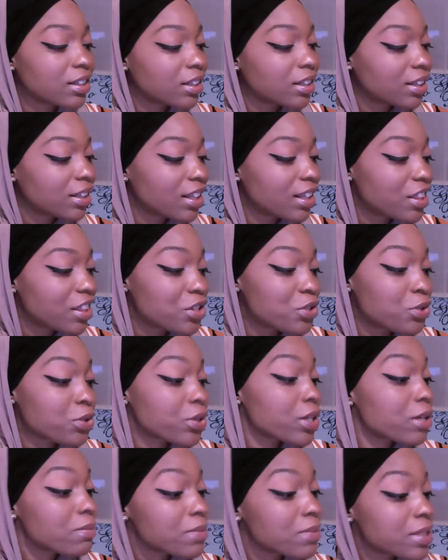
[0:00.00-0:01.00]
the
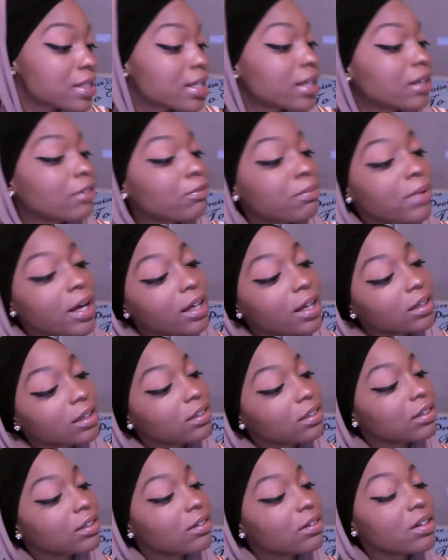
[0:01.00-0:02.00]
dream state of mind
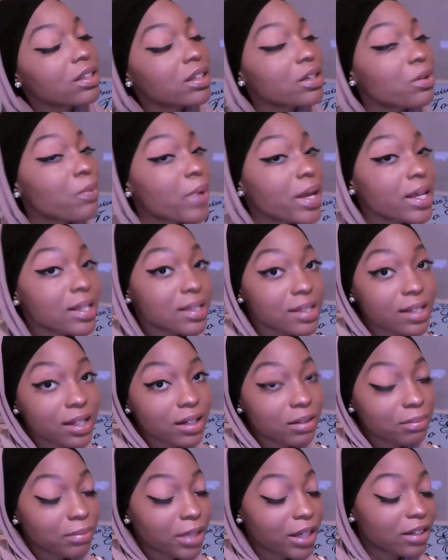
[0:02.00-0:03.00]
or the awake state
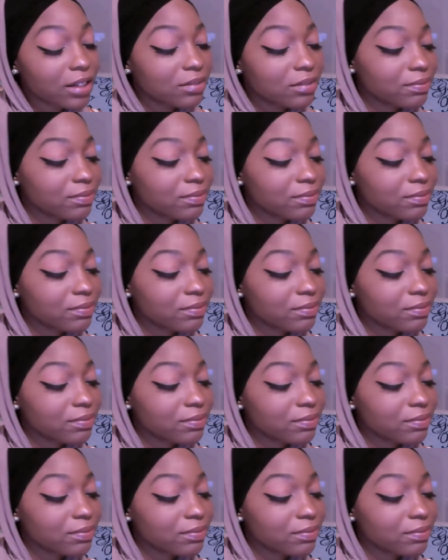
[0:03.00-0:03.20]
of mind.